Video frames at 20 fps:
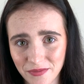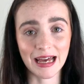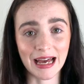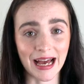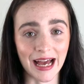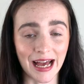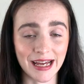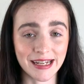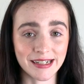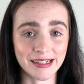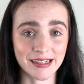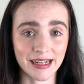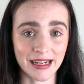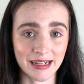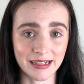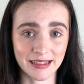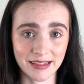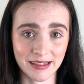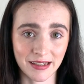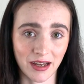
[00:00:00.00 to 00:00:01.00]
And
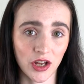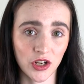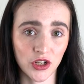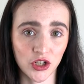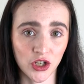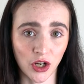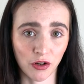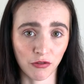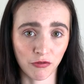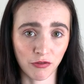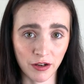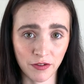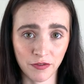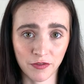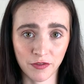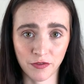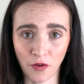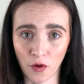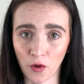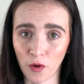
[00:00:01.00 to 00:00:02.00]
as such, a rift
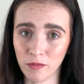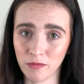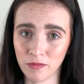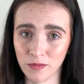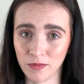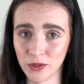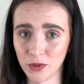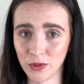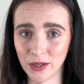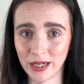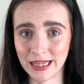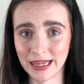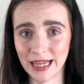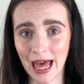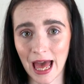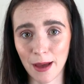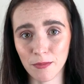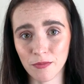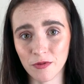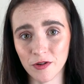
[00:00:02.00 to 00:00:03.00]
formed between the
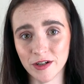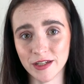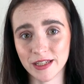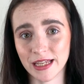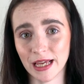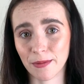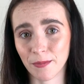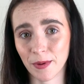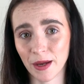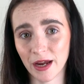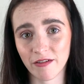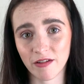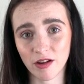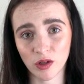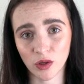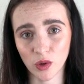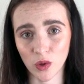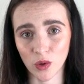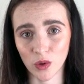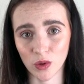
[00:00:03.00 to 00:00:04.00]
emperor's imperial
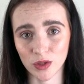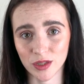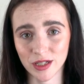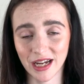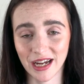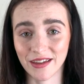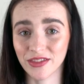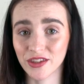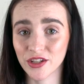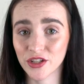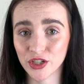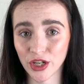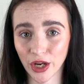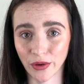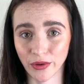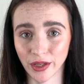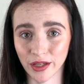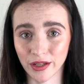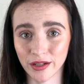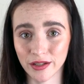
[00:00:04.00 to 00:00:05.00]
court and the
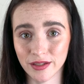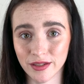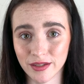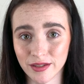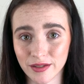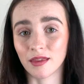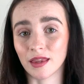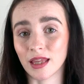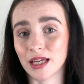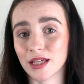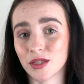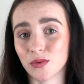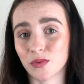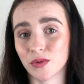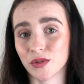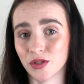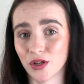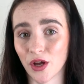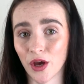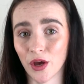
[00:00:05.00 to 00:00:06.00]
shoguns. This
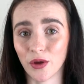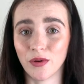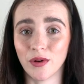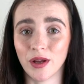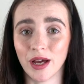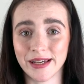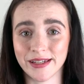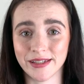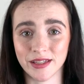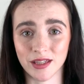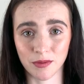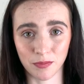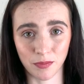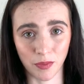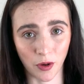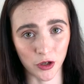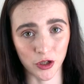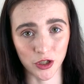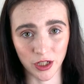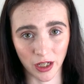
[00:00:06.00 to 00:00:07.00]
was known as the
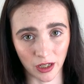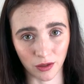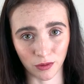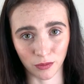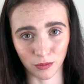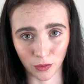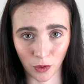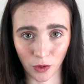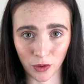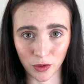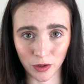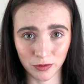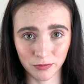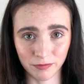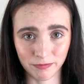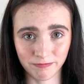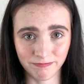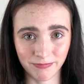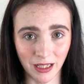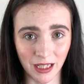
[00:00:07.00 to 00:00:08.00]
Boshin War,
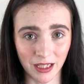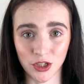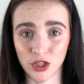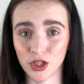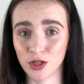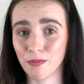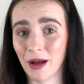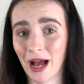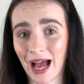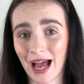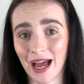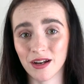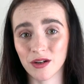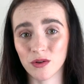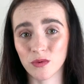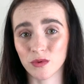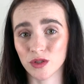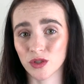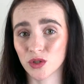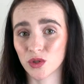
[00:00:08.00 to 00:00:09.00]
and Japan
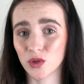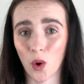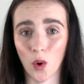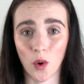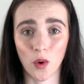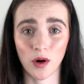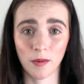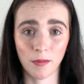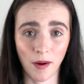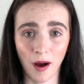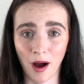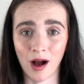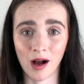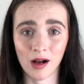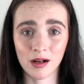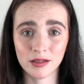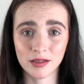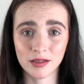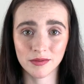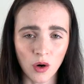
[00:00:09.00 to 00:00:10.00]
was torn apart.
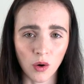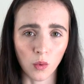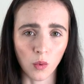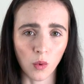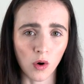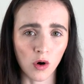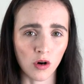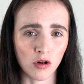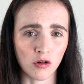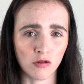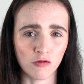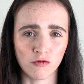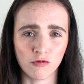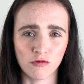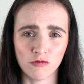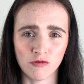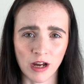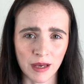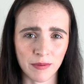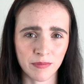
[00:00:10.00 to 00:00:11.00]
War
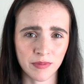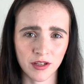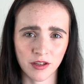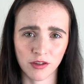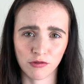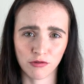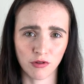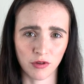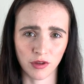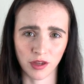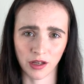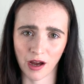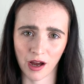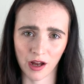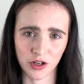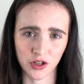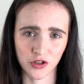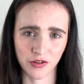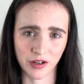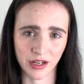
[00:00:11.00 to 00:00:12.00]
ripped through the
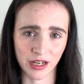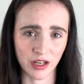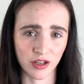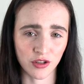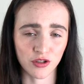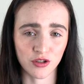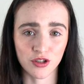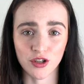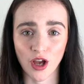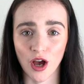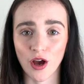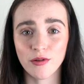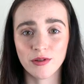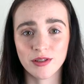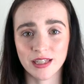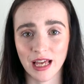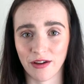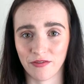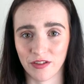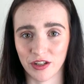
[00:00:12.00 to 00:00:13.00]
country so
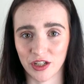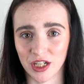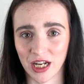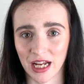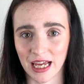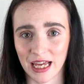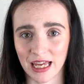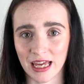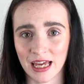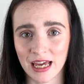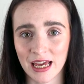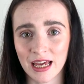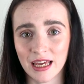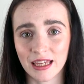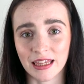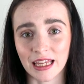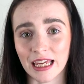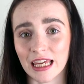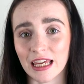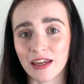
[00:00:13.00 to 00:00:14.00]
savagely
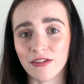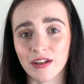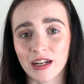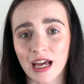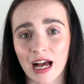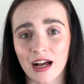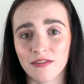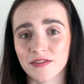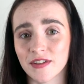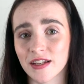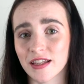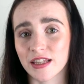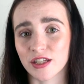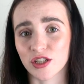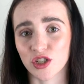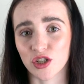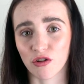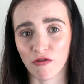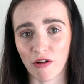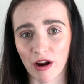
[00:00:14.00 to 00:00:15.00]
that even after the
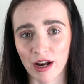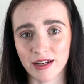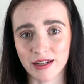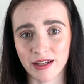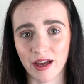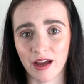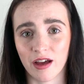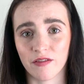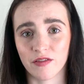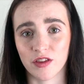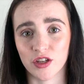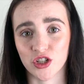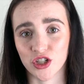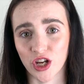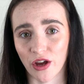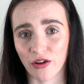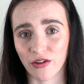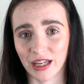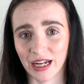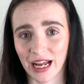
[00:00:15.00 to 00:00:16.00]
surrender of the
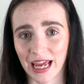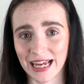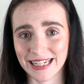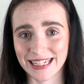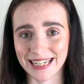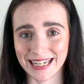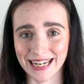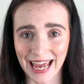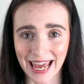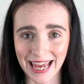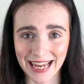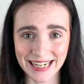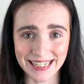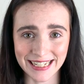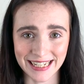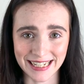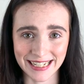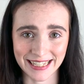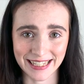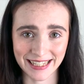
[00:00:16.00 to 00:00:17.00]
shogunate in
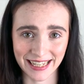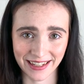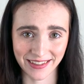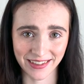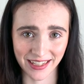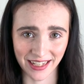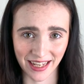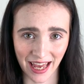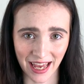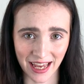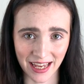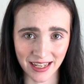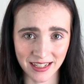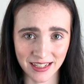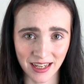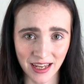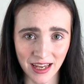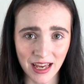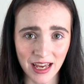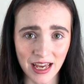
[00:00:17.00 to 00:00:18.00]
1868,
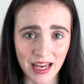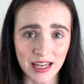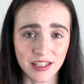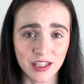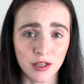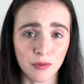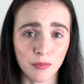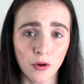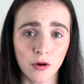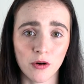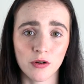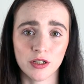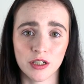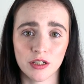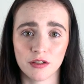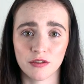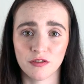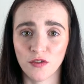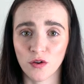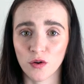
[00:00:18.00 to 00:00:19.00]
his
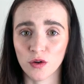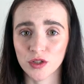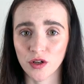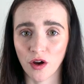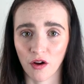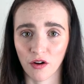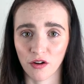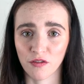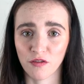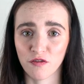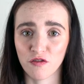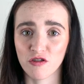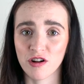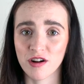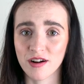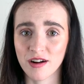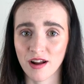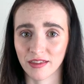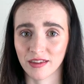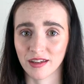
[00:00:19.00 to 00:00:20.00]
supporters fought on for
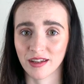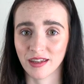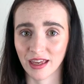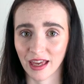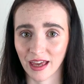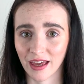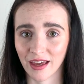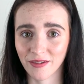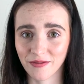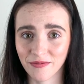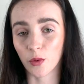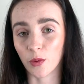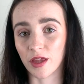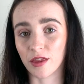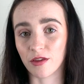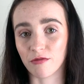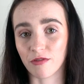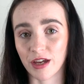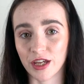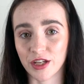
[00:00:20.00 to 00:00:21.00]
another year, with
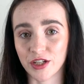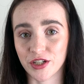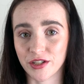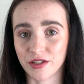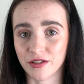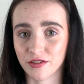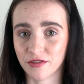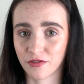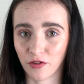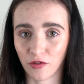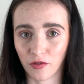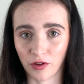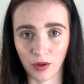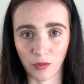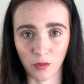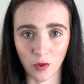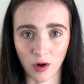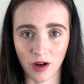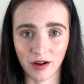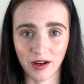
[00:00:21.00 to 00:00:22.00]
regions falling
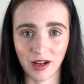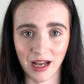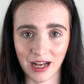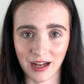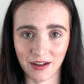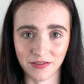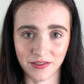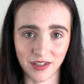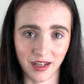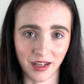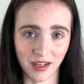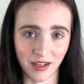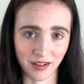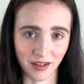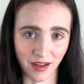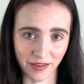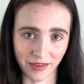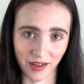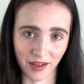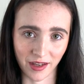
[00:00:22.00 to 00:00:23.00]
one after
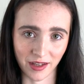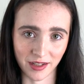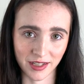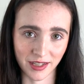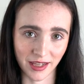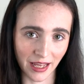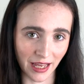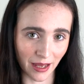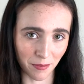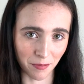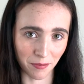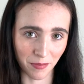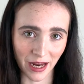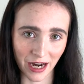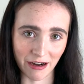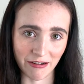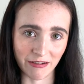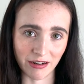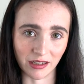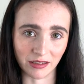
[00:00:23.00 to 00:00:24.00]
another to the
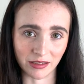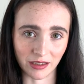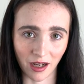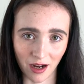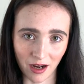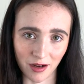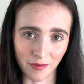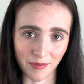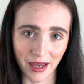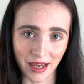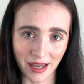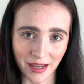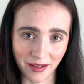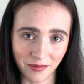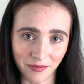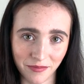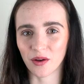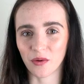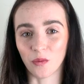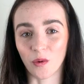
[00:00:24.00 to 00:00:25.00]
imperial army.
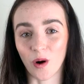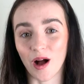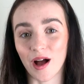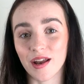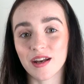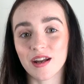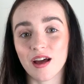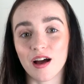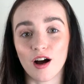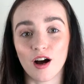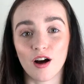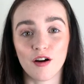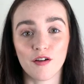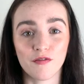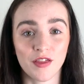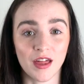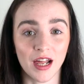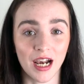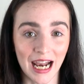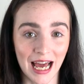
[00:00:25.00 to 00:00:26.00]
One of
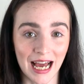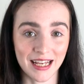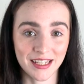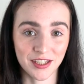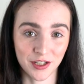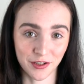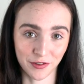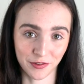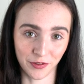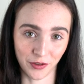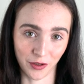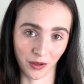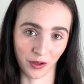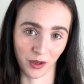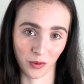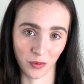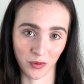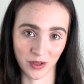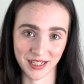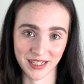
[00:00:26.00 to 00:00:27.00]
the last to fall
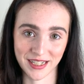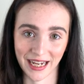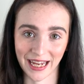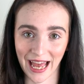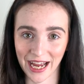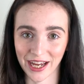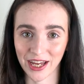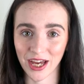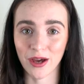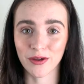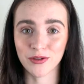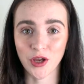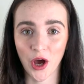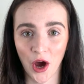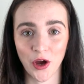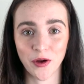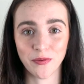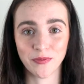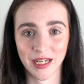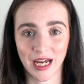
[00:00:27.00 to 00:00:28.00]
was Takeko's
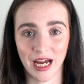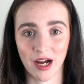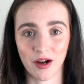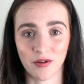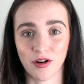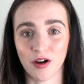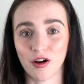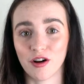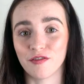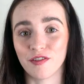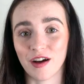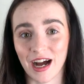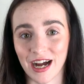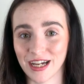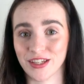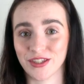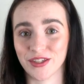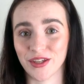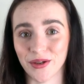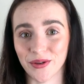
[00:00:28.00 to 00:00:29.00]
hometown of
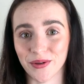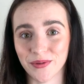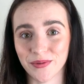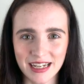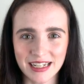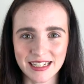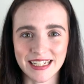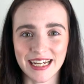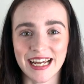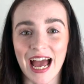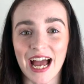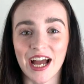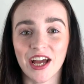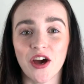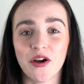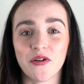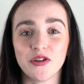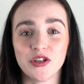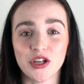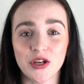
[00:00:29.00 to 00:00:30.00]
Aizu. Takeko
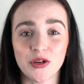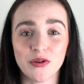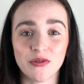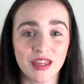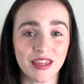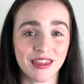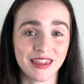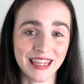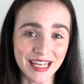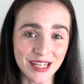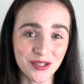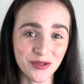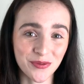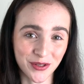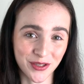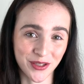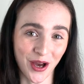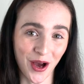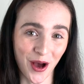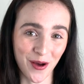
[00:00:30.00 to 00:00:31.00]
knew that this
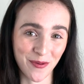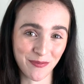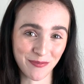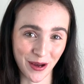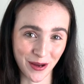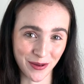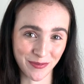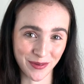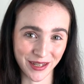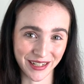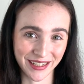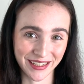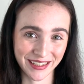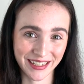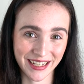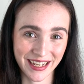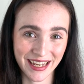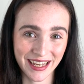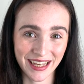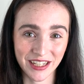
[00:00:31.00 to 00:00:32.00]
was her moment.
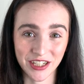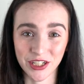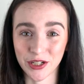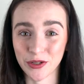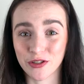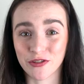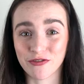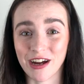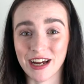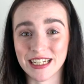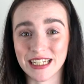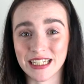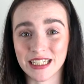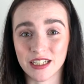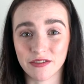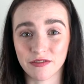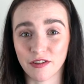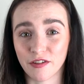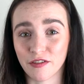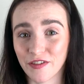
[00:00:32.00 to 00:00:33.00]
She was ready to
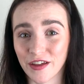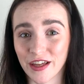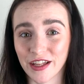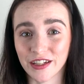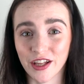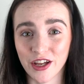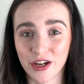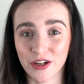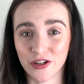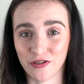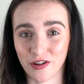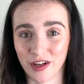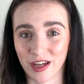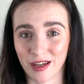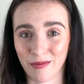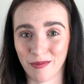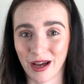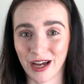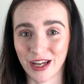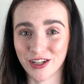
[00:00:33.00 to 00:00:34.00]
fulfill her
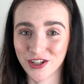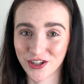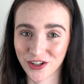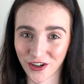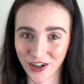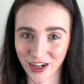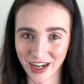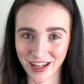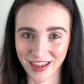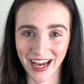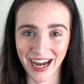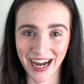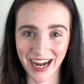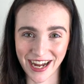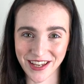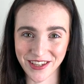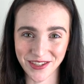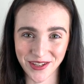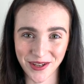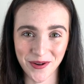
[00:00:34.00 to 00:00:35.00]
dream and join the
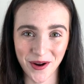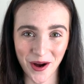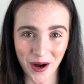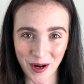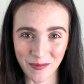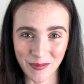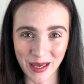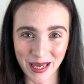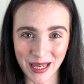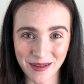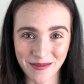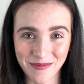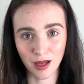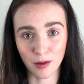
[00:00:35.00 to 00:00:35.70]
Aizu army.